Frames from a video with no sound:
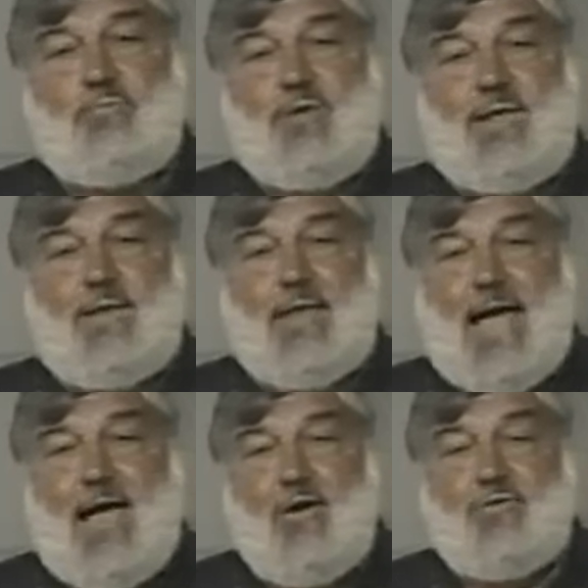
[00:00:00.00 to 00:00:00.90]
would be
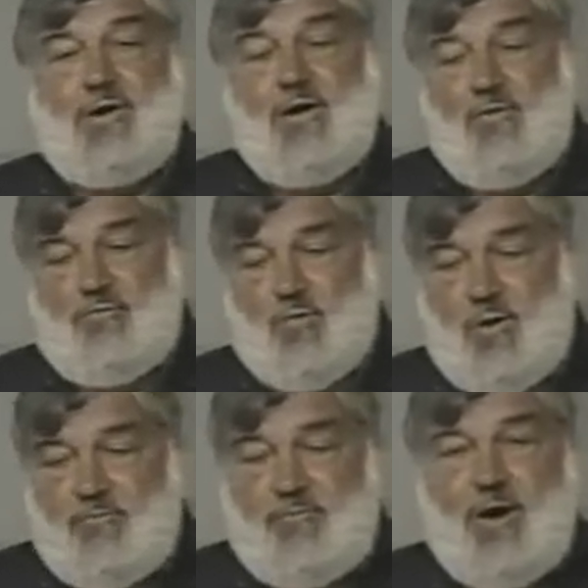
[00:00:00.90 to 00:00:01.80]
allowed
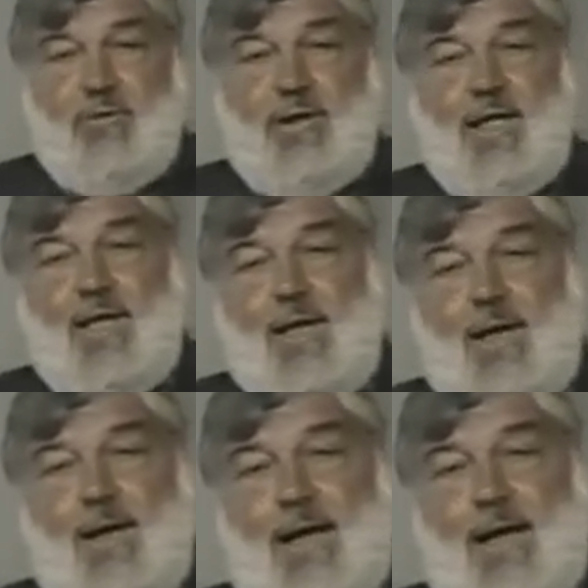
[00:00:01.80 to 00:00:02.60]
for very